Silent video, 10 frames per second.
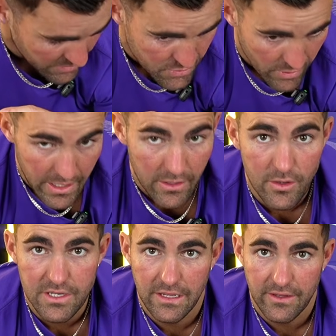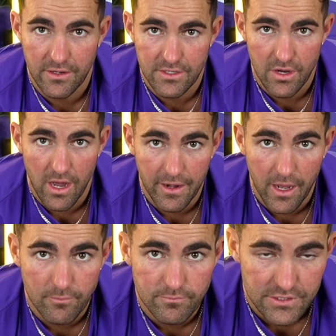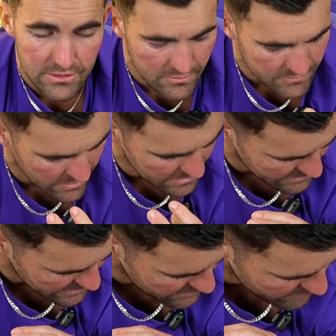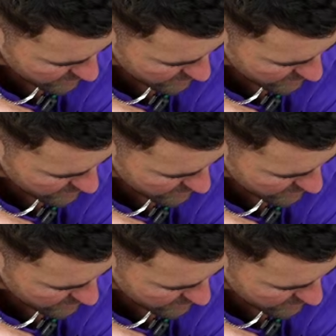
the training, no doubt they're going to tighten up, solidified, and get